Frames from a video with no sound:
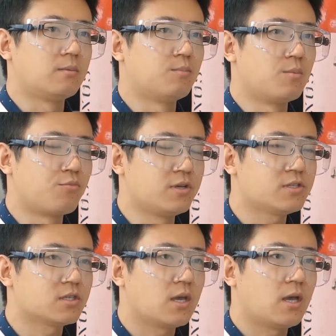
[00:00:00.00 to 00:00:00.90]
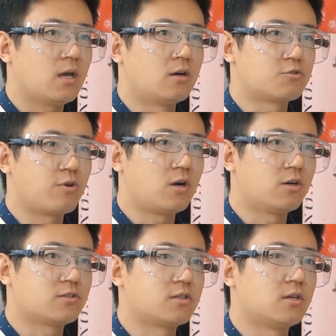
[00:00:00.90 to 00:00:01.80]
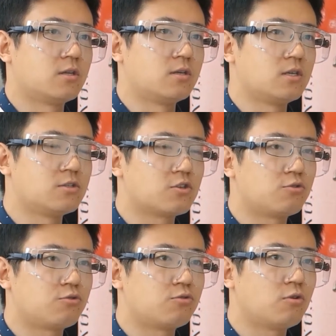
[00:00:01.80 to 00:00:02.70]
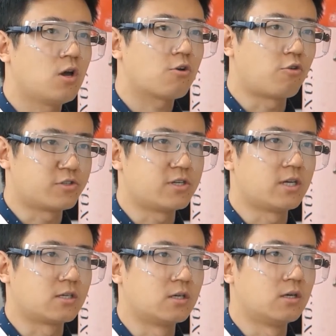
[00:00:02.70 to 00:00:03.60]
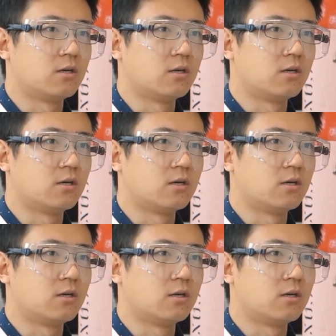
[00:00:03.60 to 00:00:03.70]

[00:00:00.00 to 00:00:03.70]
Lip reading: membranes as well as in situ cross-linked